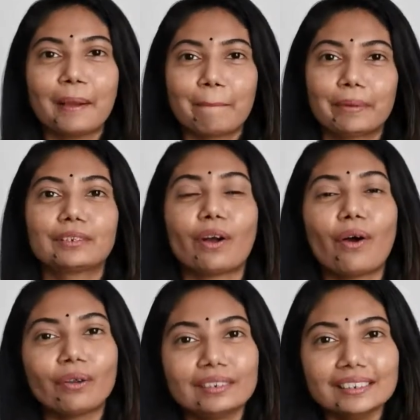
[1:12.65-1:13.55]
but
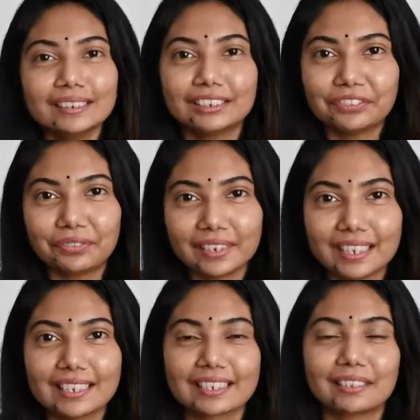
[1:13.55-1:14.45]
only the difference
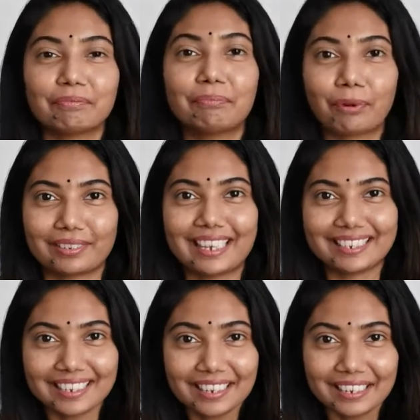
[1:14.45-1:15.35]
is the
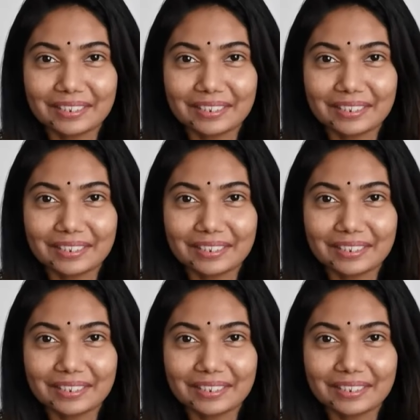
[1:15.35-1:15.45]
processing.